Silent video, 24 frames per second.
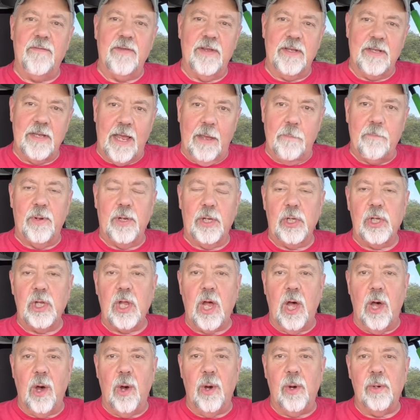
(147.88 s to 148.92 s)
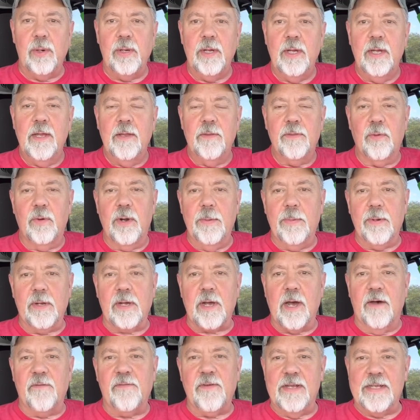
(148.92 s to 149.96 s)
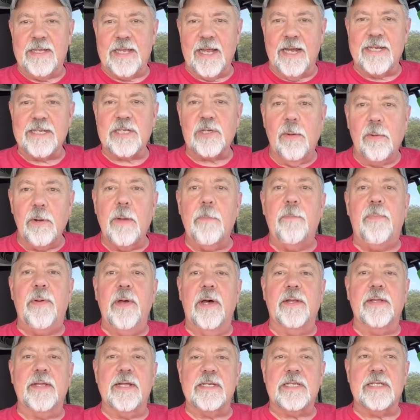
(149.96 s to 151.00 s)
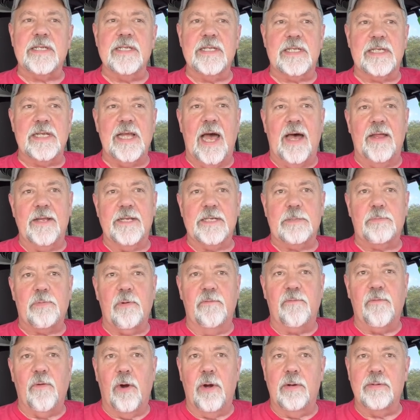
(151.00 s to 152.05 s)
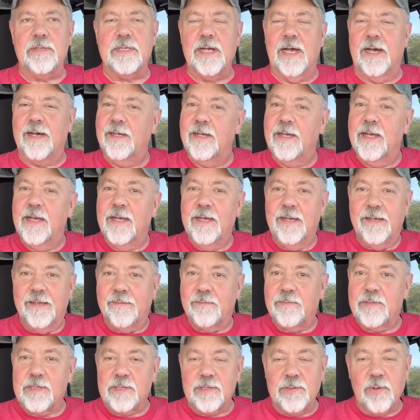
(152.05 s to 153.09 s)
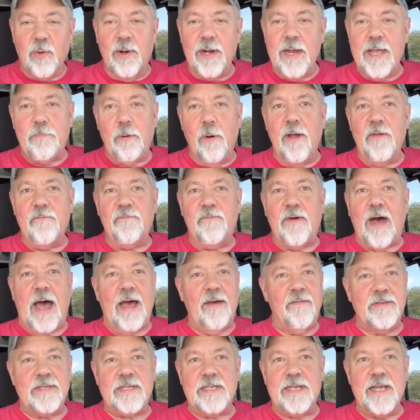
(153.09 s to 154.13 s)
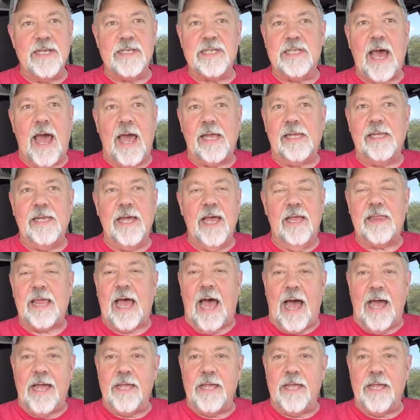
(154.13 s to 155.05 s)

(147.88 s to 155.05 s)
and, and below the Rybakov antenna. So I want to build this and see how this performs. Now, twenty point five is the exact length I